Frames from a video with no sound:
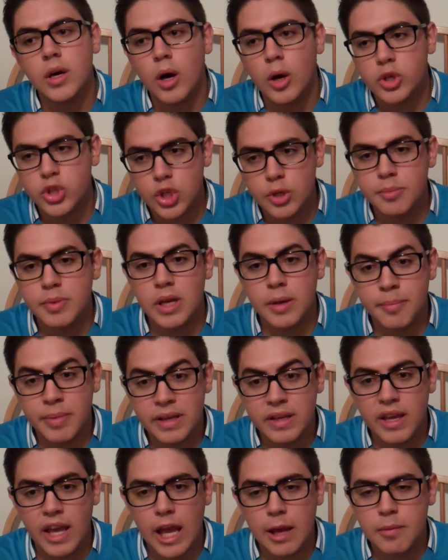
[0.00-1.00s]
Should be a
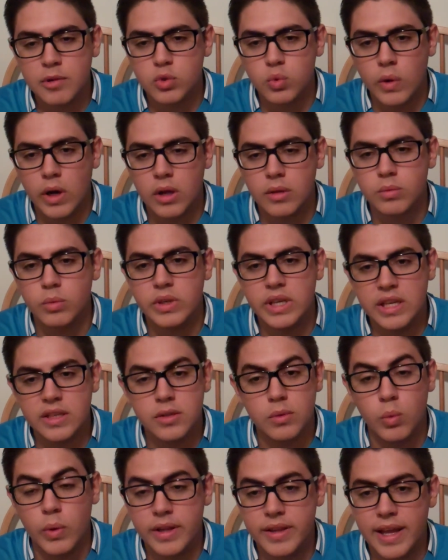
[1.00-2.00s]
big game as well. We need
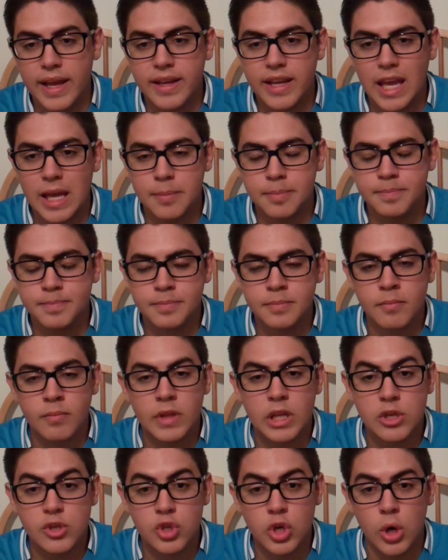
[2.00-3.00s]
to win that game.
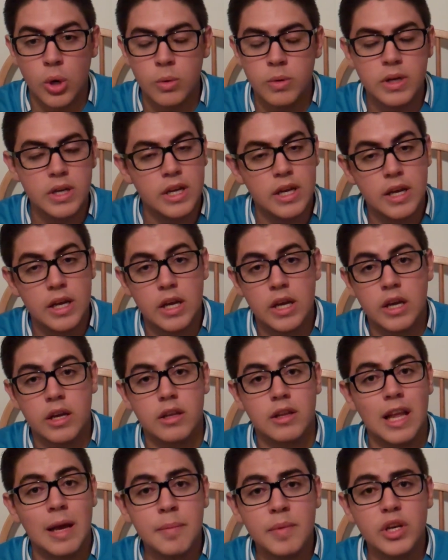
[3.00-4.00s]
So,
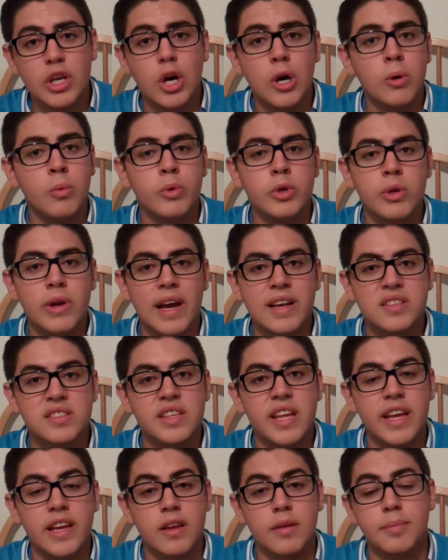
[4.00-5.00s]
let me know what you guys
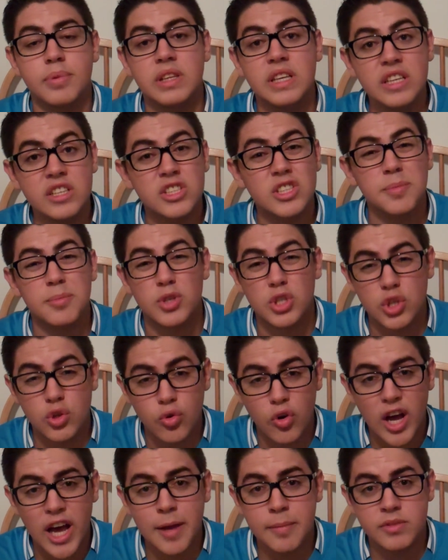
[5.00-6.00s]
think. Please
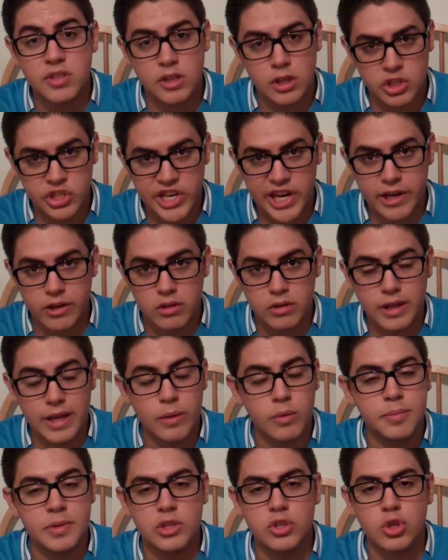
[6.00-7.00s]
subscribe to the channel. It
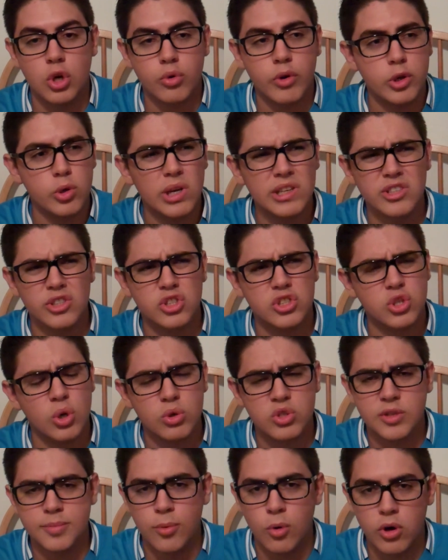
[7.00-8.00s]
would be so great. You guys are
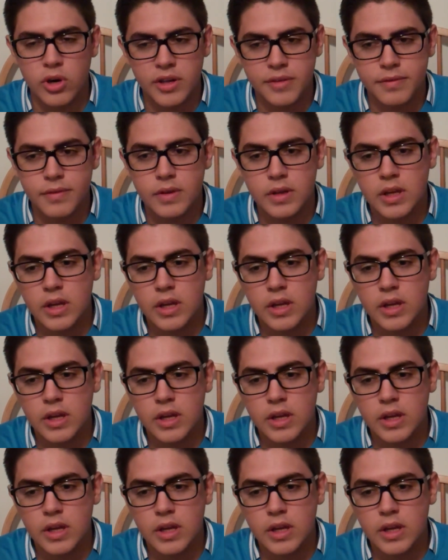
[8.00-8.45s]
so supportive.